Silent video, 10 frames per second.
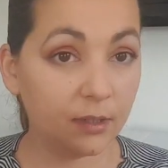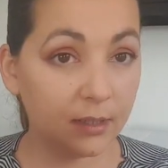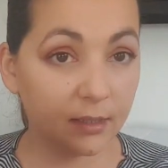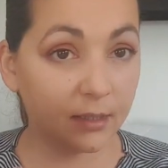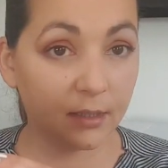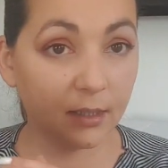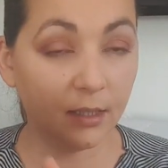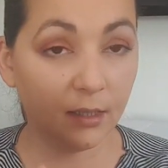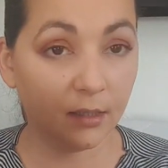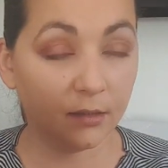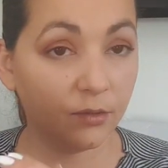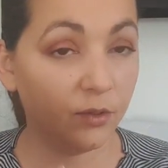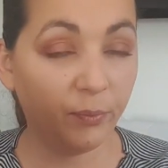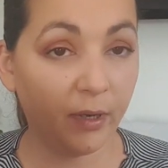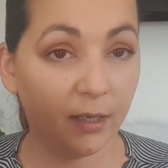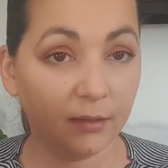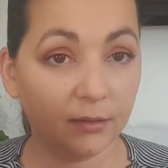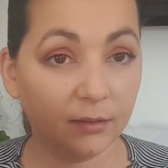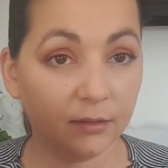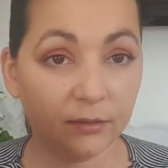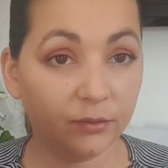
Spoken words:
list here to the plant,